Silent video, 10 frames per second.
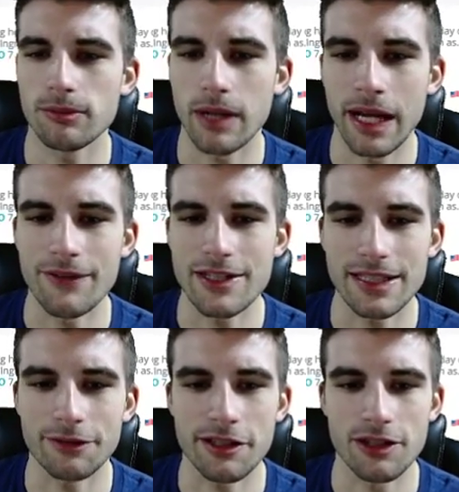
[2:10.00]
haven't
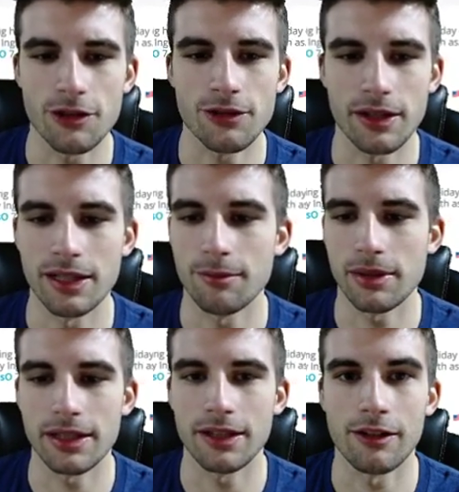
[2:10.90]
seen recent news on him
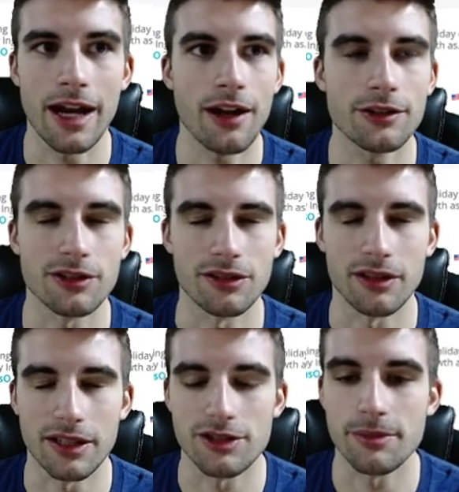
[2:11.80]
being in or out, so
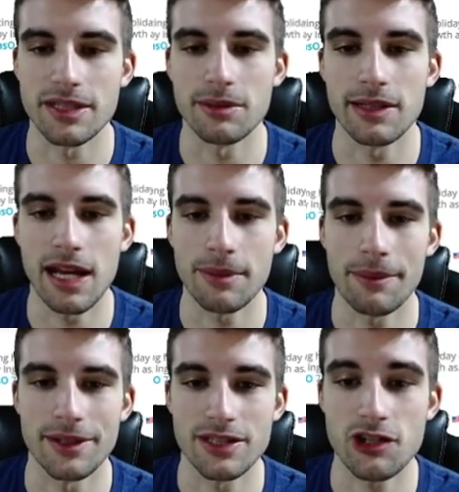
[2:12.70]
I assume he's going to be a game-time
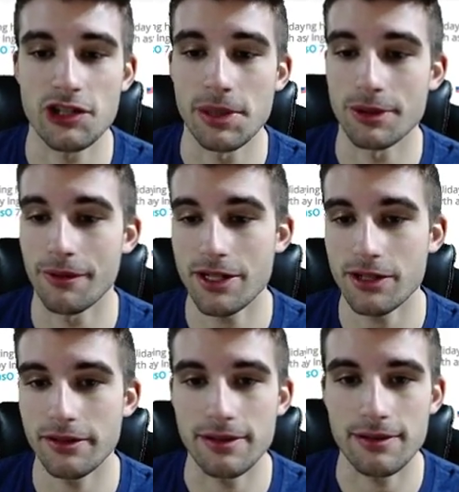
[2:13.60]
decision. He was
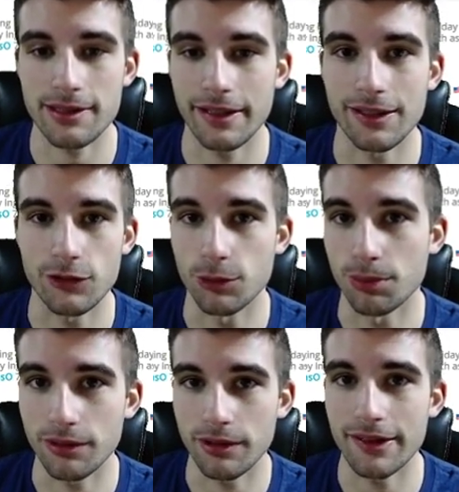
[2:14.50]
originally slated to
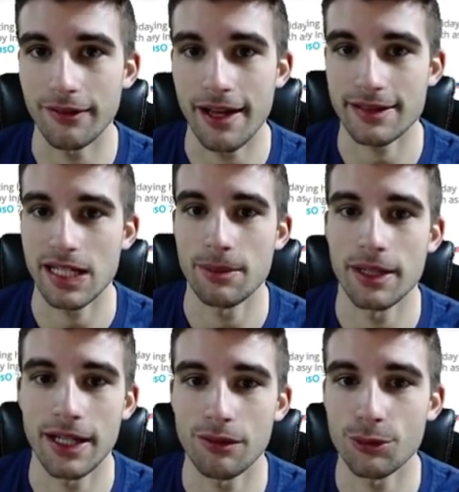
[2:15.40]
play the last game, then
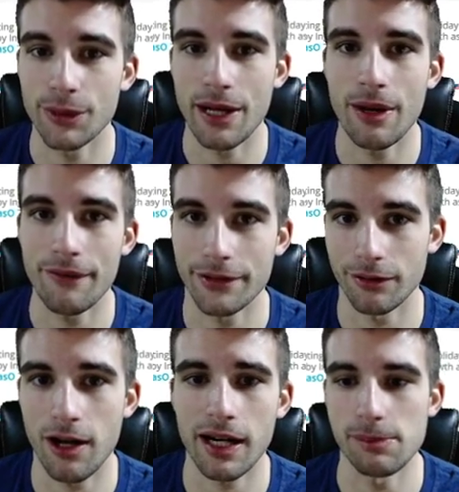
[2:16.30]
he got ruled out after
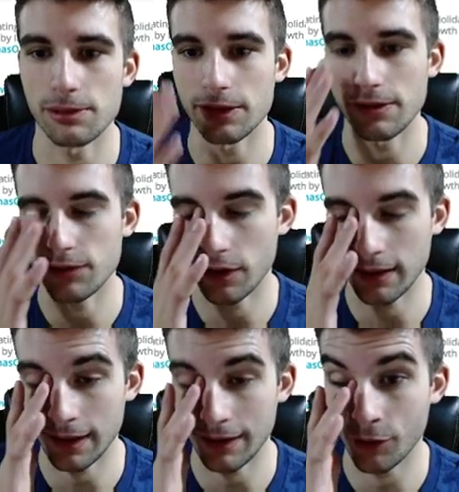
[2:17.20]
lock, I believe, so I
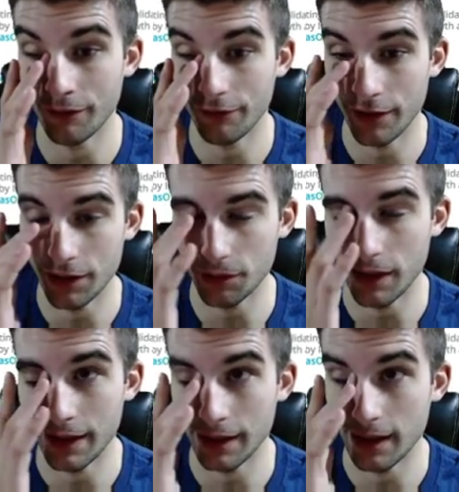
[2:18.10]
think everyone on FanDuel
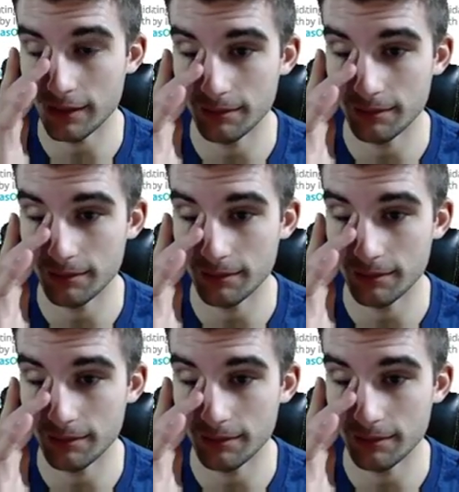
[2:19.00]
kind of got